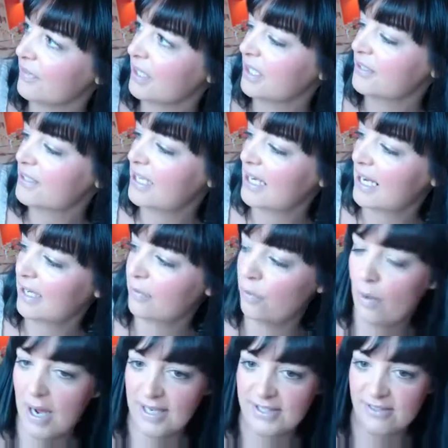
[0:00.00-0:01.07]
So like
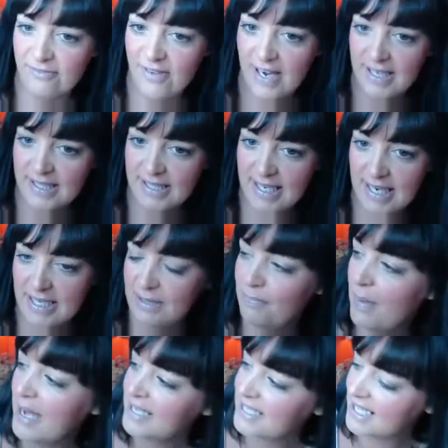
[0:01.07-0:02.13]
where to find nice
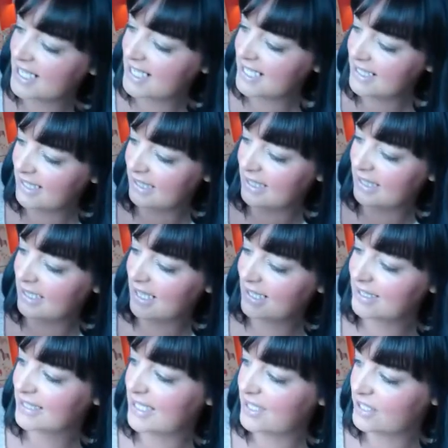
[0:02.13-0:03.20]
bedding and little
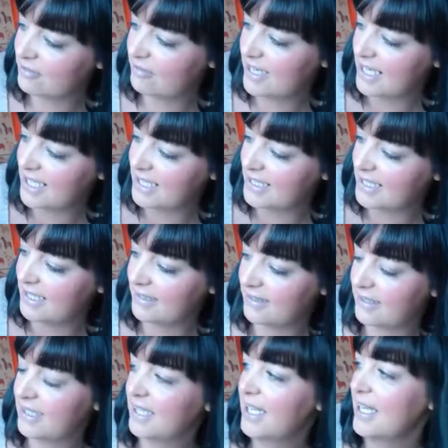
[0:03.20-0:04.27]
accessories
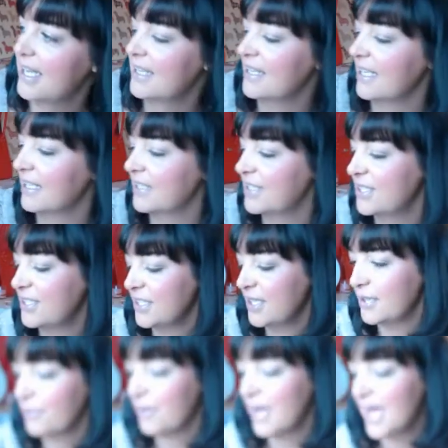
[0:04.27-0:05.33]
and things to
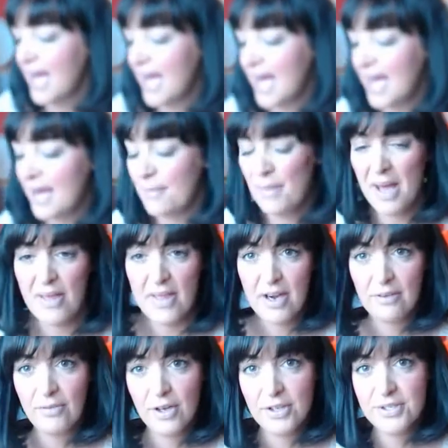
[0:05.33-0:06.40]
do. And then
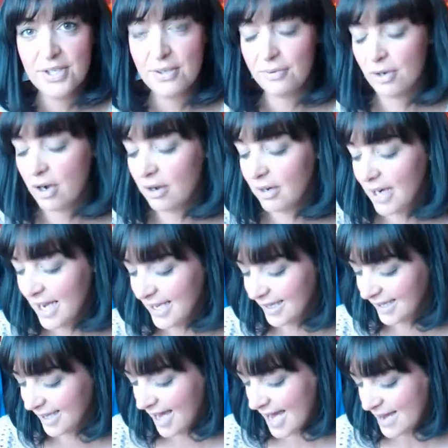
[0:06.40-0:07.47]
I've also got
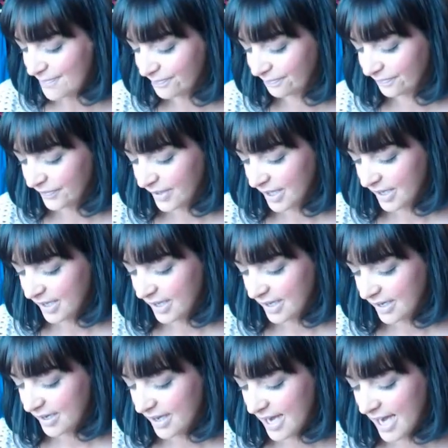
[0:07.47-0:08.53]
like
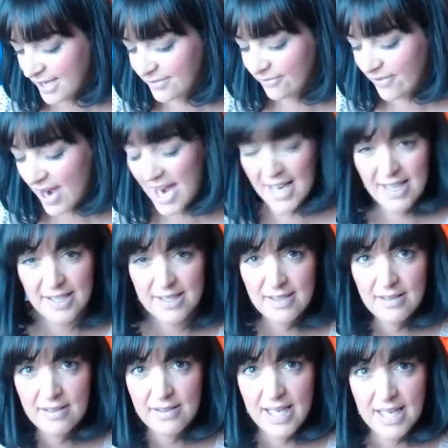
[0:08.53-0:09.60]
advice
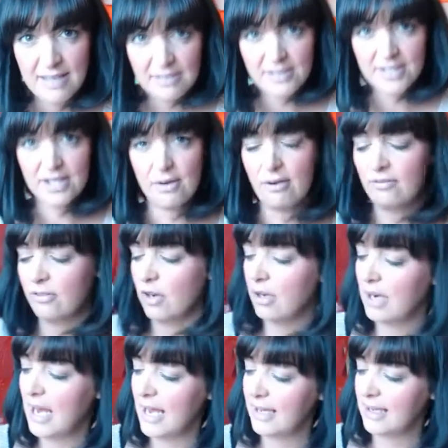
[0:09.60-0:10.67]
and things. So I've
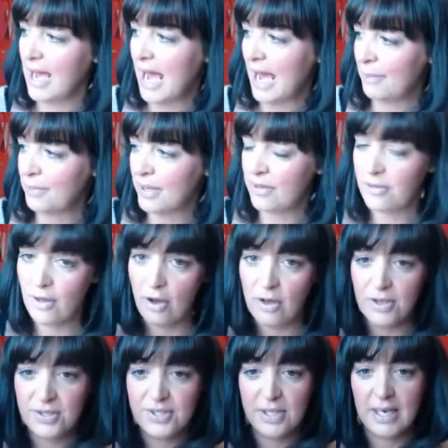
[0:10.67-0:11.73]
got like happy
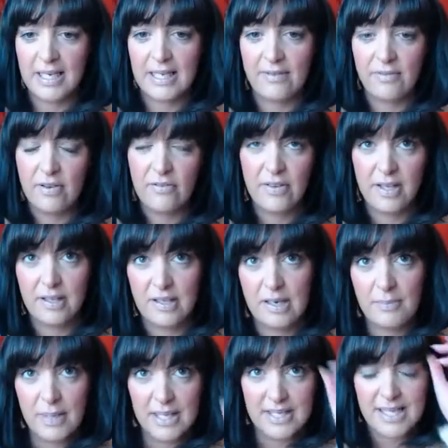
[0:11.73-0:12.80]
thoughts, so like if you're feeling a
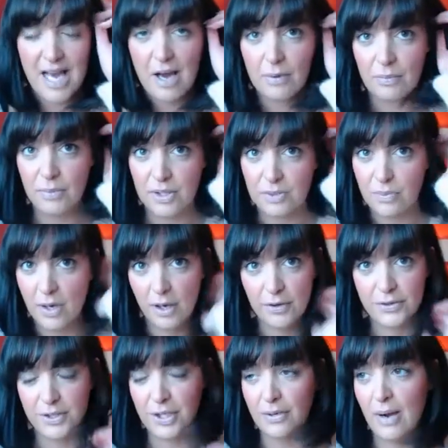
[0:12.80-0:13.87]
bit down, which we all
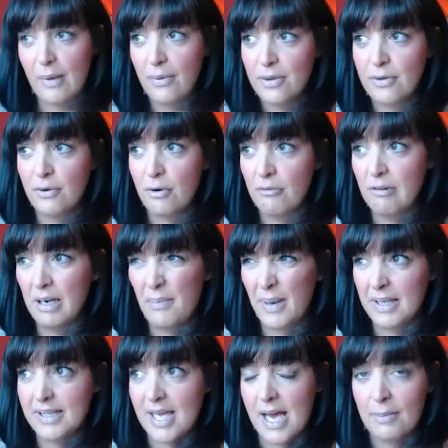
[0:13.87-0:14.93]
do, I went through a really
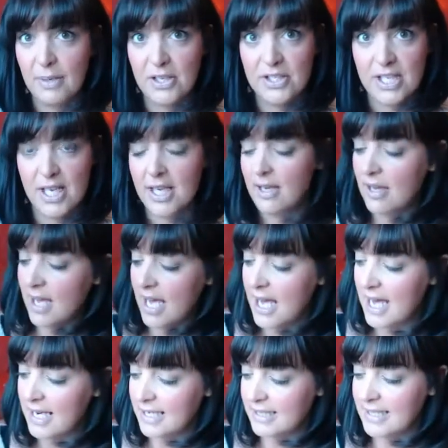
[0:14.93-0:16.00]
bad time last year,
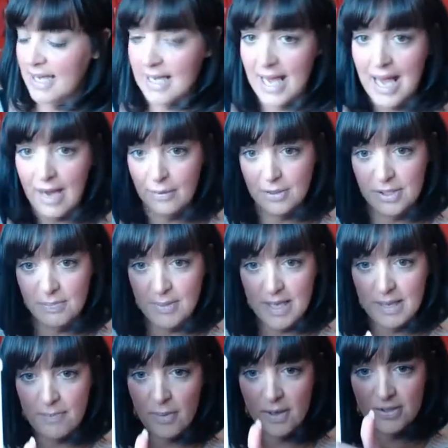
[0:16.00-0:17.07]
and it's like how to
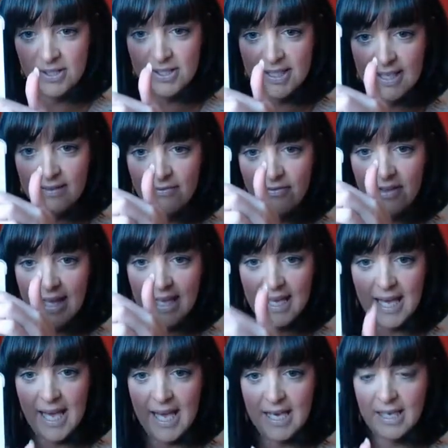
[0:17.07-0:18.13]
be positive
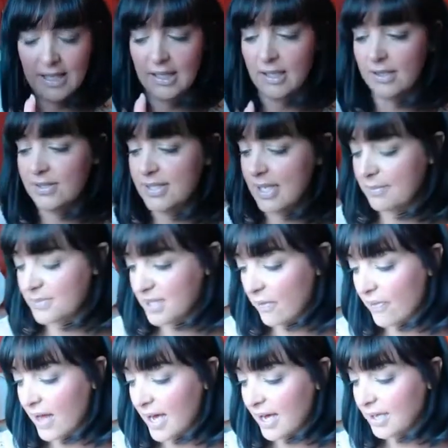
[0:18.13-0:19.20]
thinking and little tips
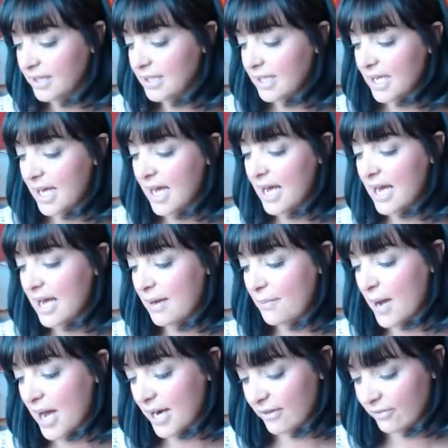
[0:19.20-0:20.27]
on that. And
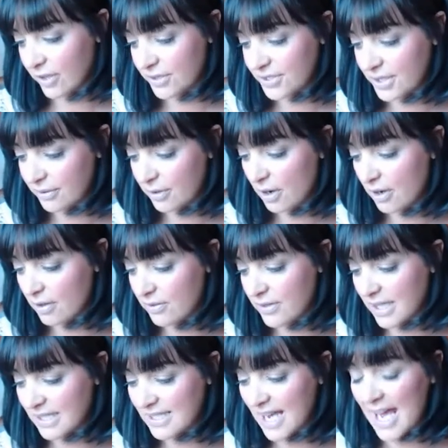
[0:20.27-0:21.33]
I've also got
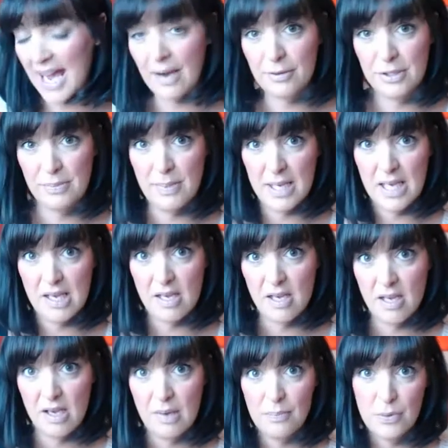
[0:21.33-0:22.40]
things like how to be
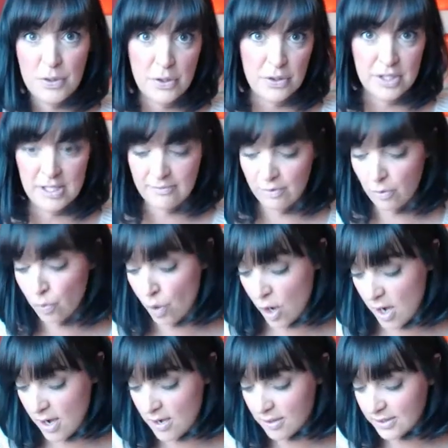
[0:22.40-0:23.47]
productive at
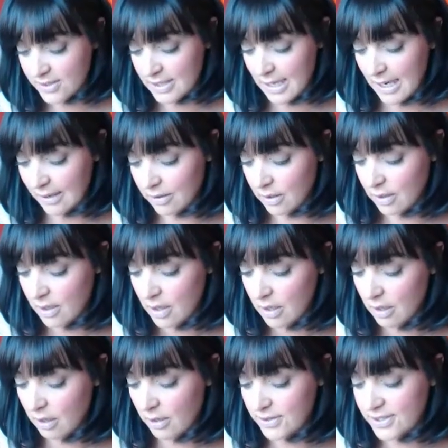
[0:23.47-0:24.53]
work, so like
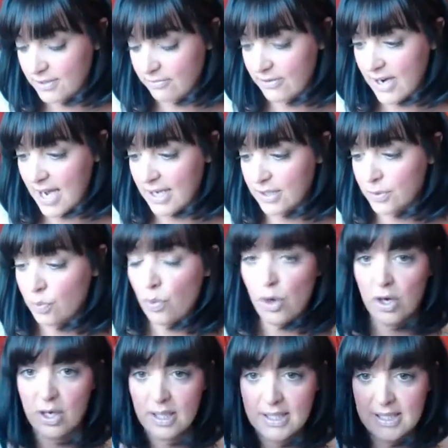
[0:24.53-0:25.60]
lots of nice
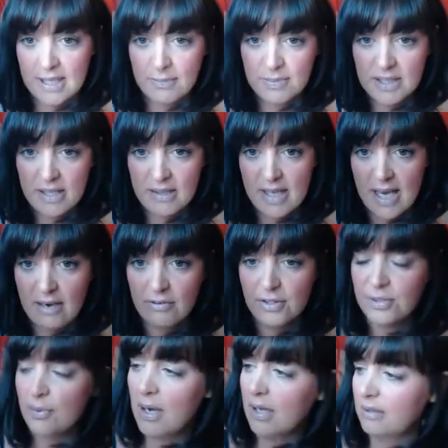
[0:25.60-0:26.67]
work tips in there
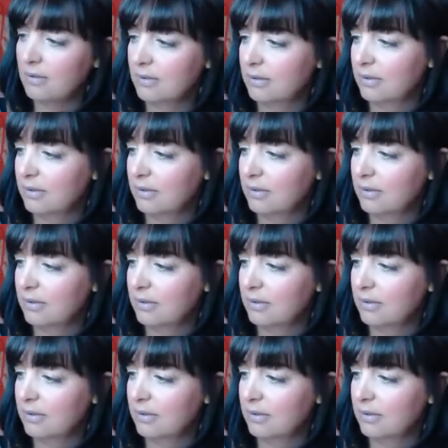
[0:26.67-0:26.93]
as well.